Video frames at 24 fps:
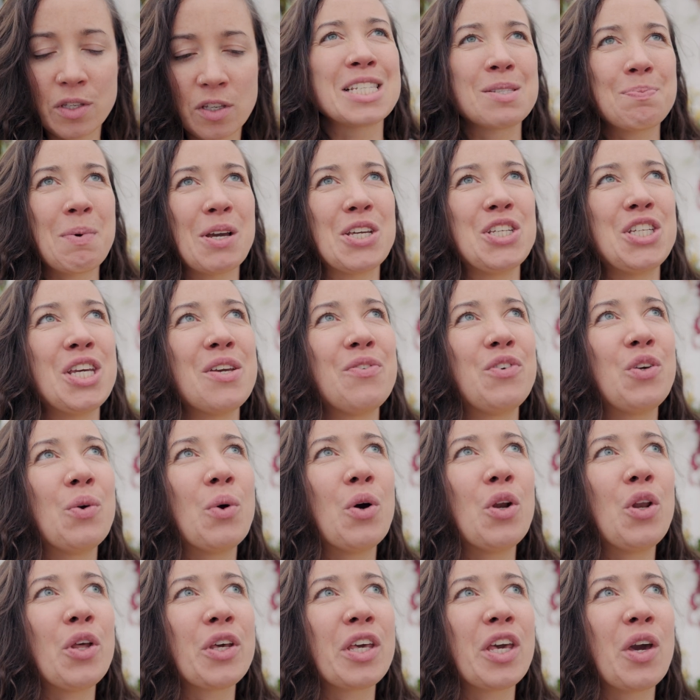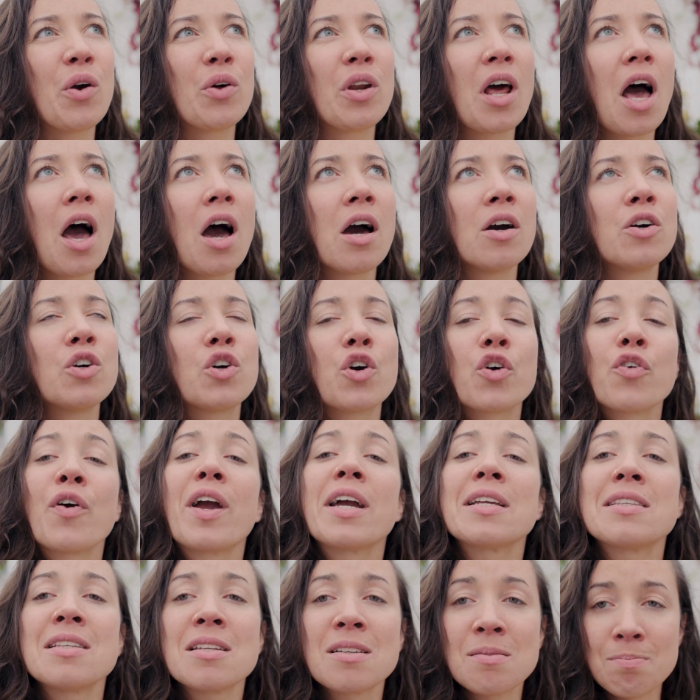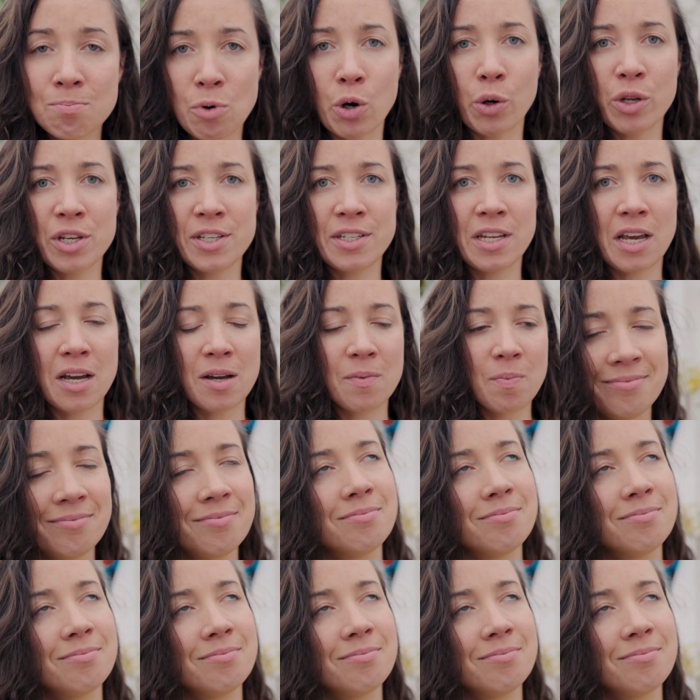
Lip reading: especially if you are looking on an uncorrected monitor.